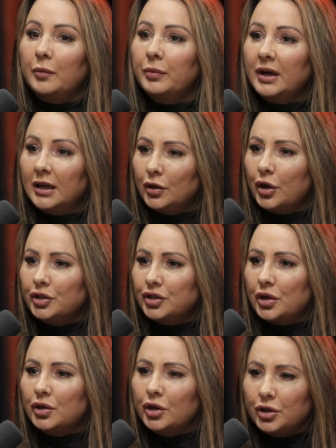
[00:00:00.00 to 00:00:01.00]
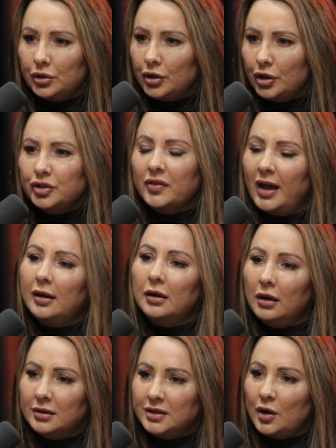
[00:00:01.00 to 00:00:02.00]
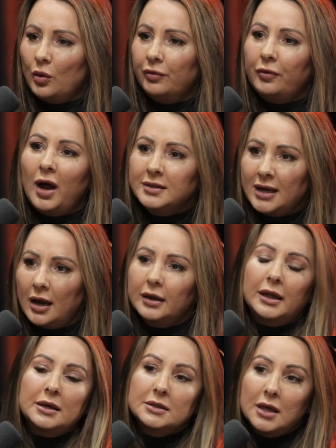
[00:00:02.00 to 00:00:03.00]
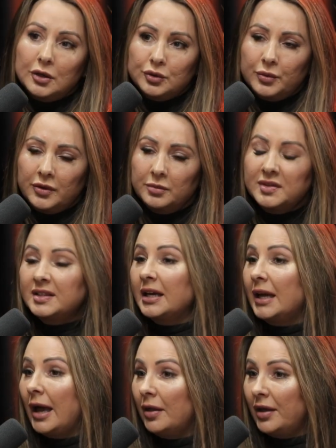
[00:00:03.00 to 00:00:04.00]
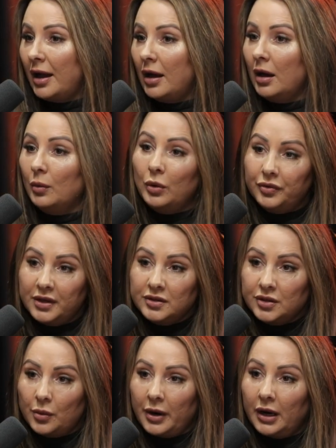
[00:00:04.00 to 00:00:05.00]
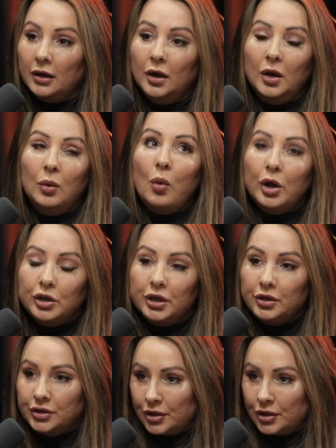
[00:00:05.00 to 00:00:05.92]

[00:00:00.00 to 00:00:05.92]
really nurture that clientele, find out, get in touch with them, see how they are, what they're doing, what you can